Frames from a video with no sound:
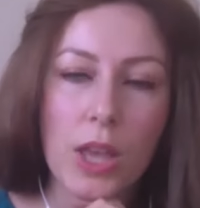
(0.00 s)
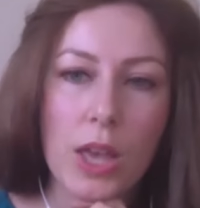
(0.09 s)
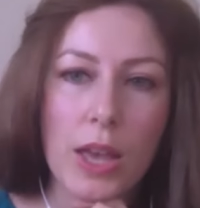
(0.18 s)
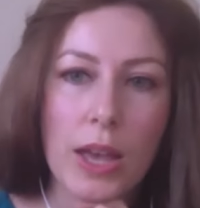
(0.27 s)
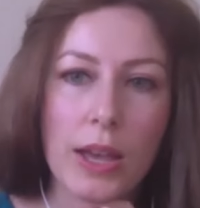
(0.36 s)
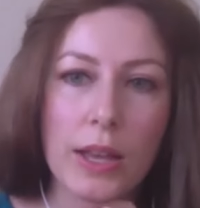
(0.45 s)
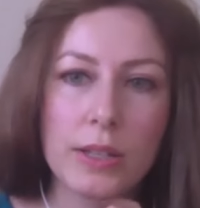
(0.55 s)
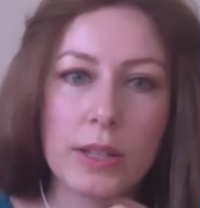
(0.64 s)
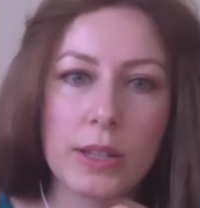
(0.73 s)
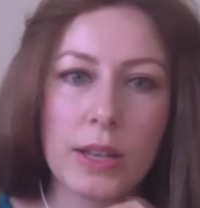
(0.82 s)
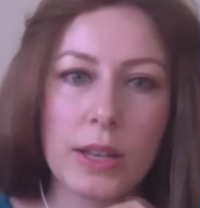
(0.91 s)

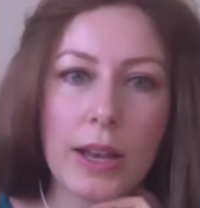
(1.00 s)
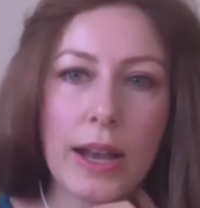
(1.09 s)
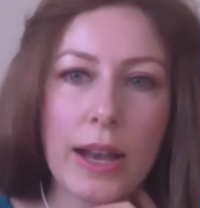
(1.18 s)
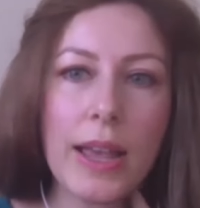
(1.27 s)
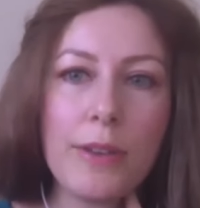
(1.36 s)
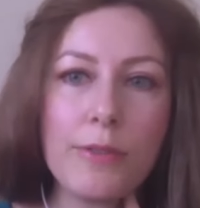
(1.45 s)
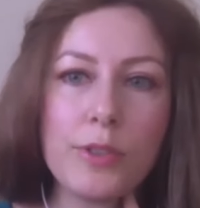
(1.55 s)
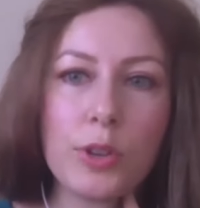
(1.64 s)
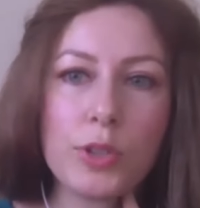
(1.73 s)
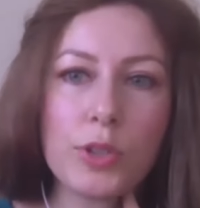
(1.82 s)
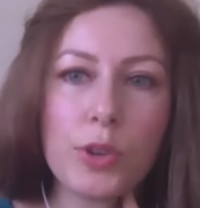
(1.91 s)
and i have
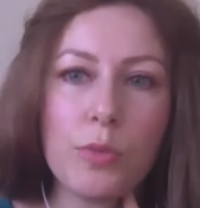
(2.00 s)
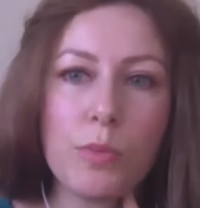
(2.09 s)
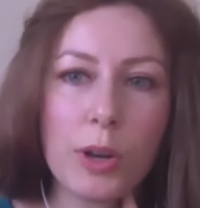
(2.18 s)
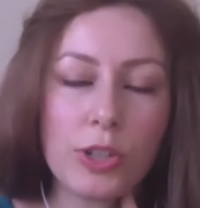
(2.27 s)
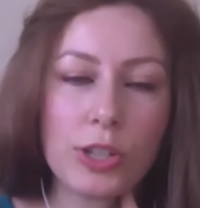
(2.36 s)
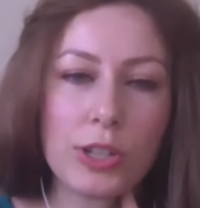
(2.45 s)
not so much